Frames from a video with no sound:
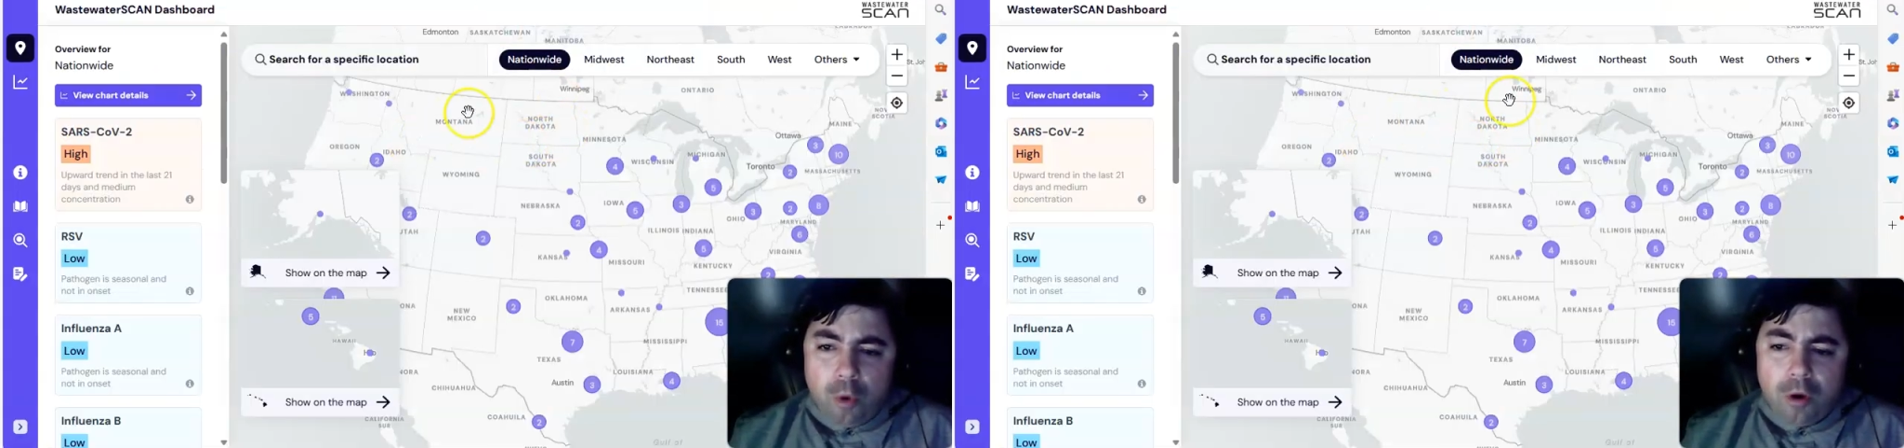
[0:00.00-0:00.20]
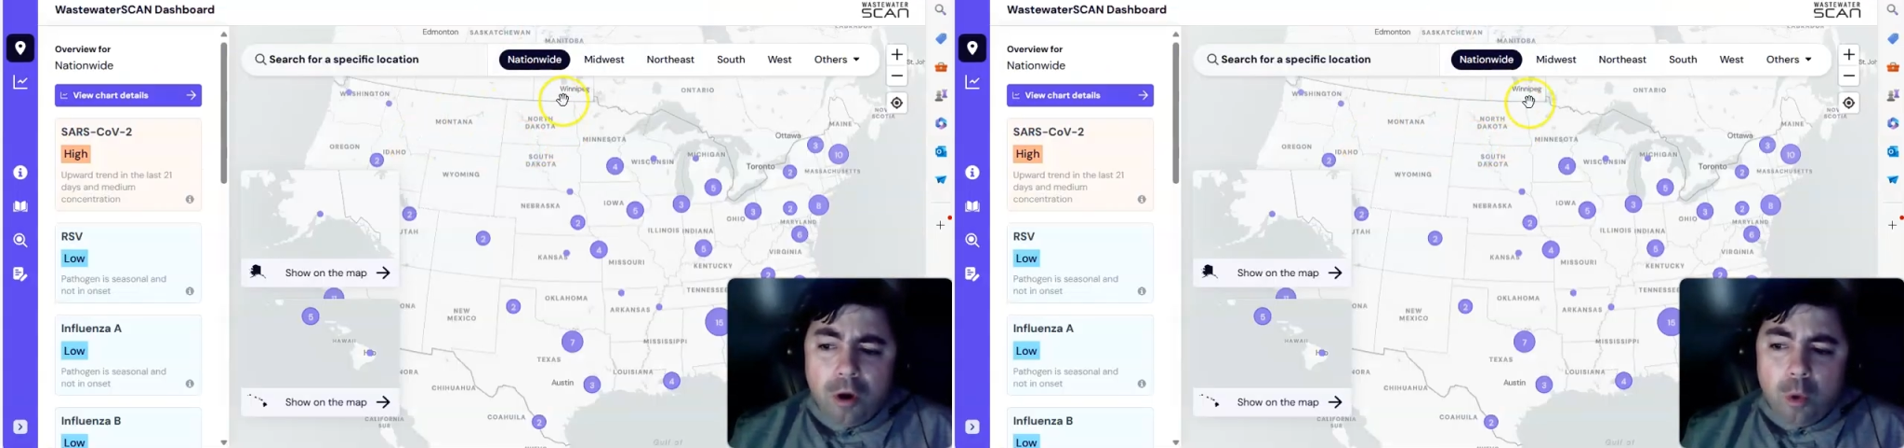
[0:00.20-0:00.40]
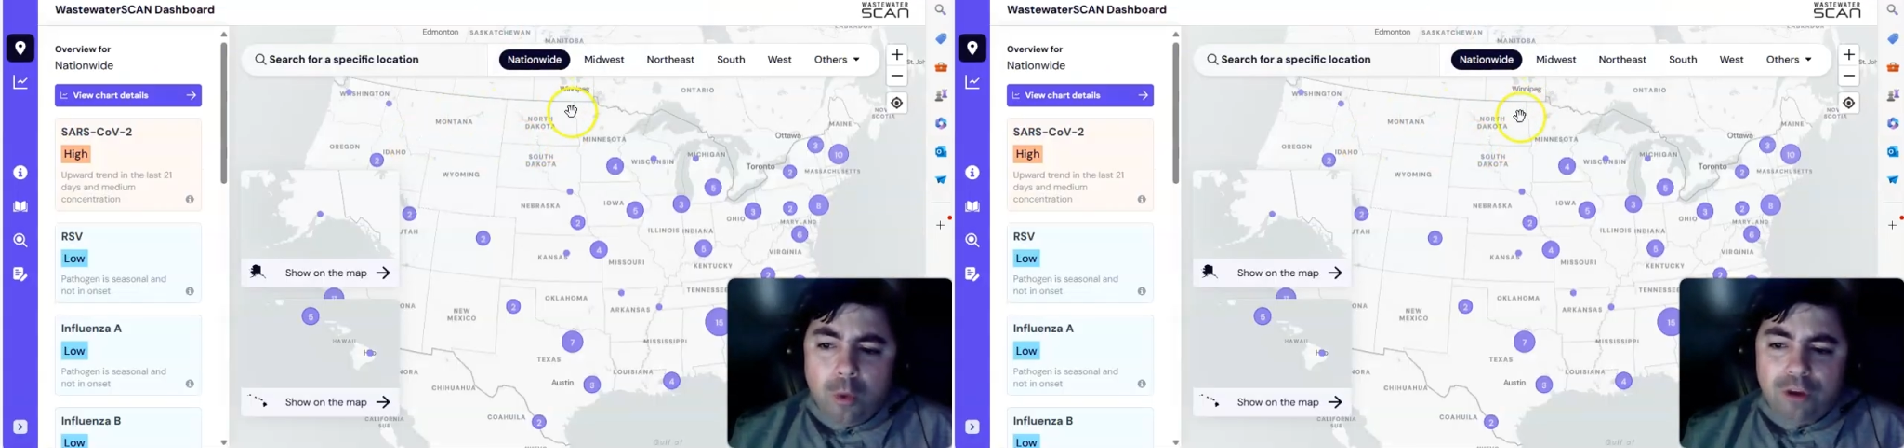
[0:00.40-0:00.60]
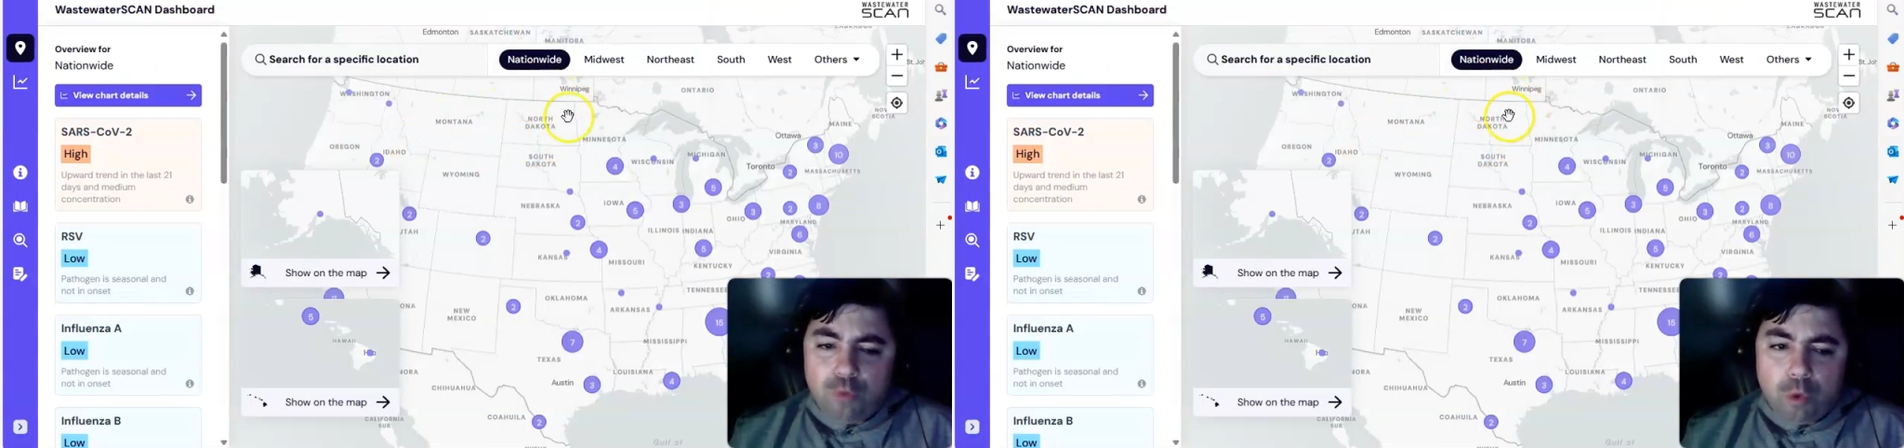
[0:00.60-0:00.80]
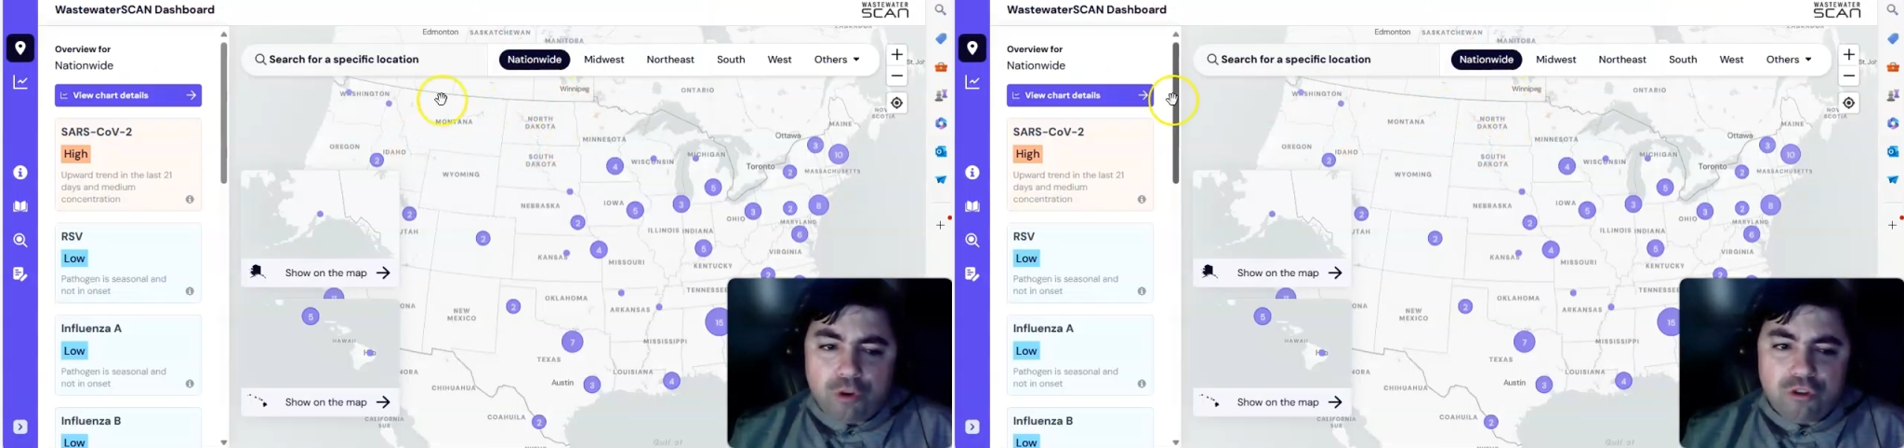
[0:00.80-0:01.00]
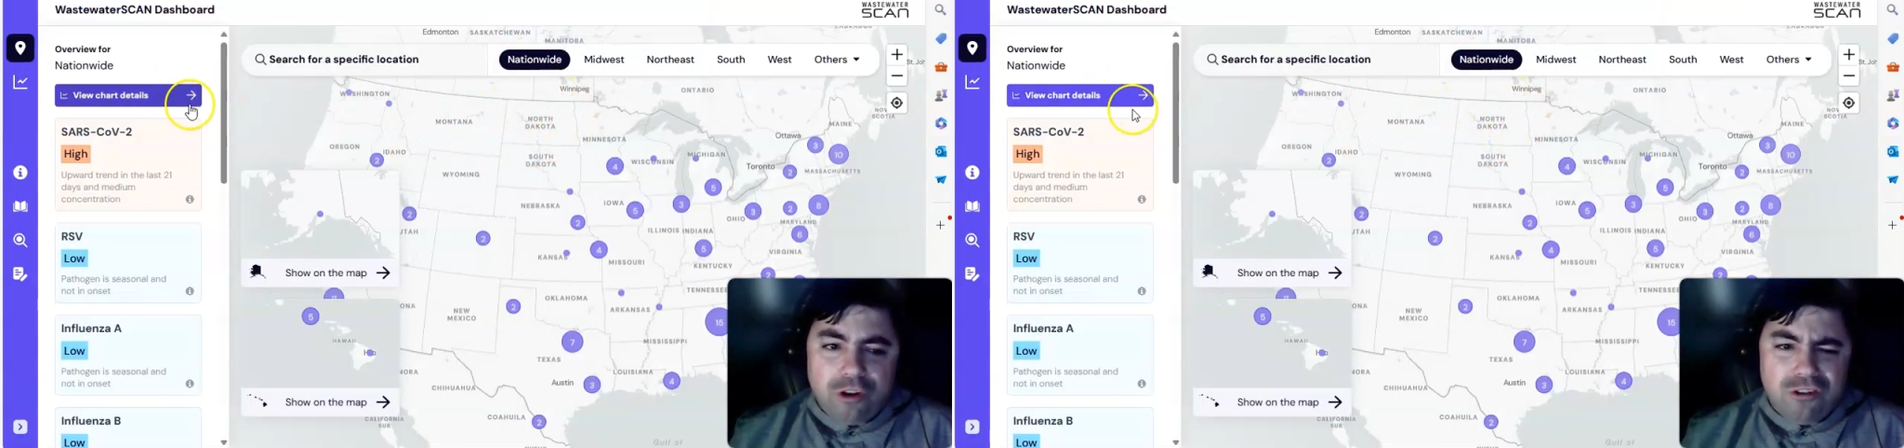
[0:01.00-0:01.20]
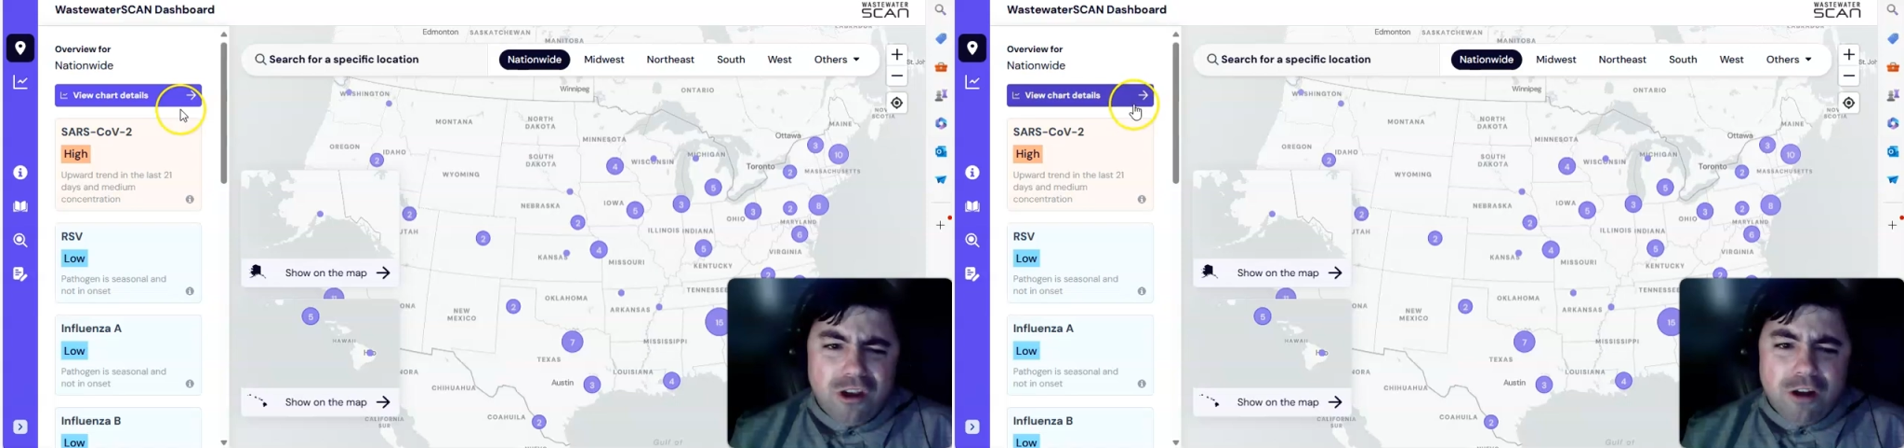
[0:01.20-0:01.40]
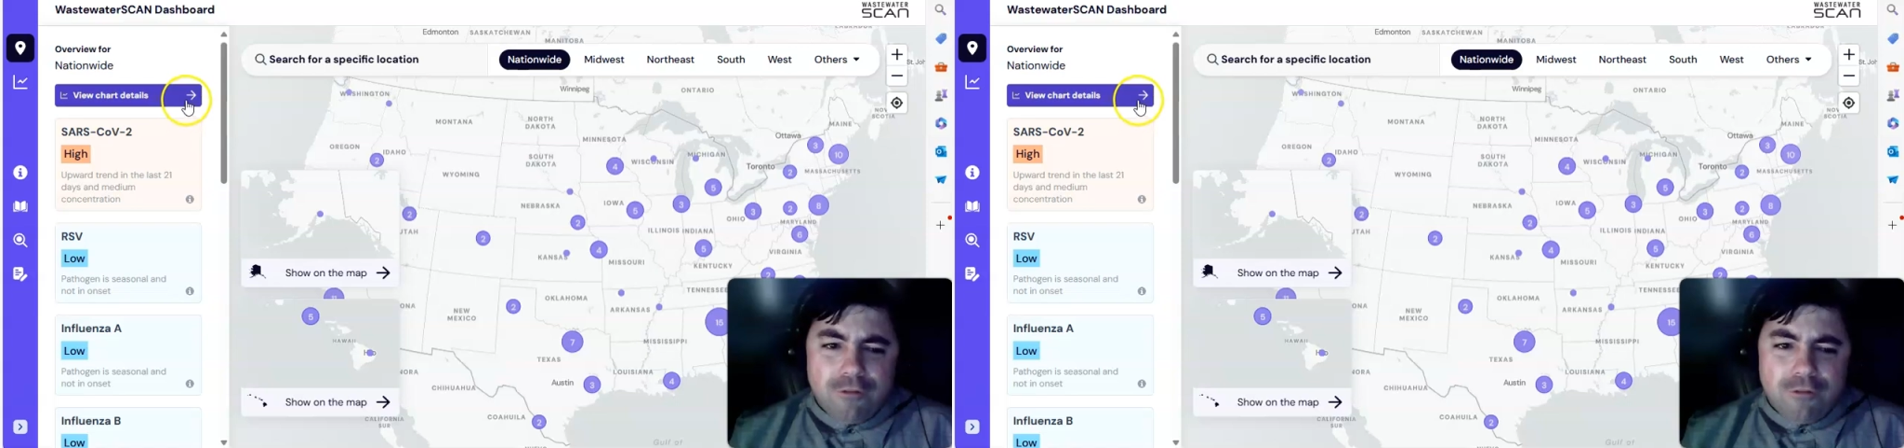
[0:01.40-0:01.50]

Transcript: more wastewater sites.